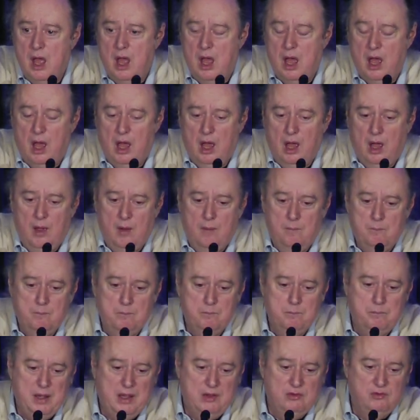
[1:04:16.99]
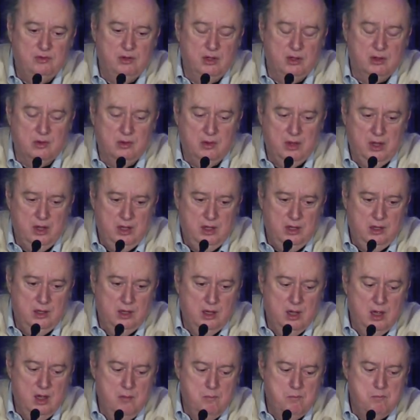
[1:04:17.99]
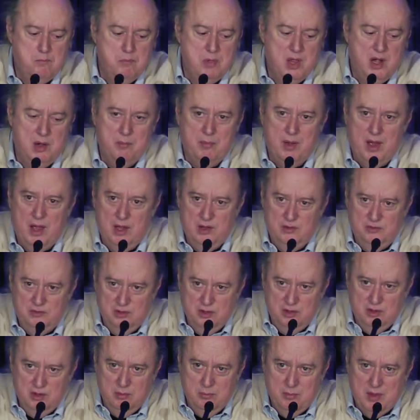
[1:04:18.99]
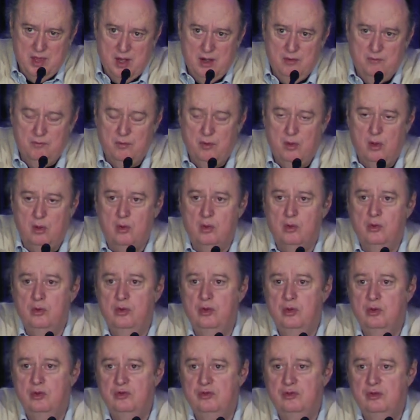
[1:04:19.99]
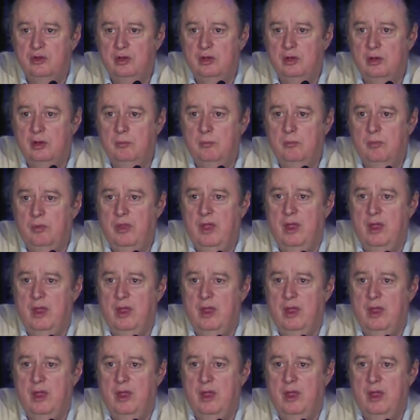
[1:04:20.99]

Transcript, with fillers: um, basically minimizing the amount of local news in them.